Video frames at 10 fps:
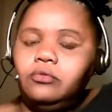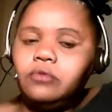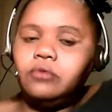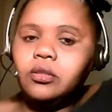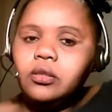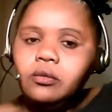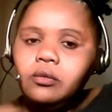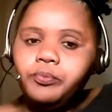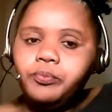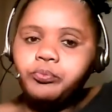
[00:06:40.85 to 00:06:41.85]
really?
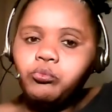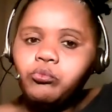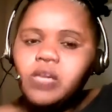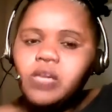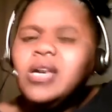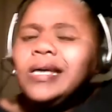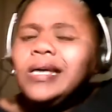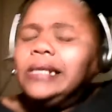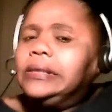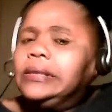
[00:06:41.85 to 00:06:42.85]

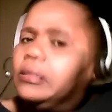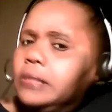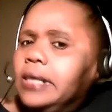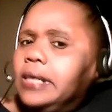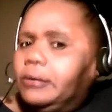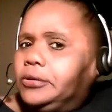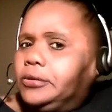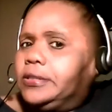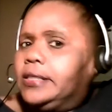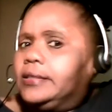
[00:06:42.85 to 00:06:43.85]
let me come on the
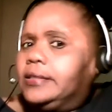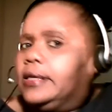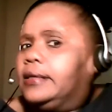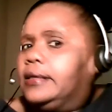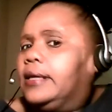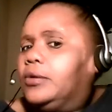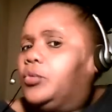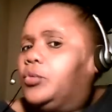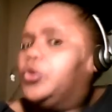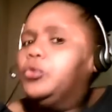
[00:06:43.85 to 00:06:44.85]
same side of the
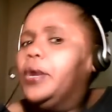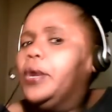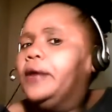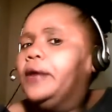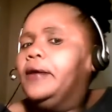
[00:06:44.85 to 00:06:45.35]
counter where you at,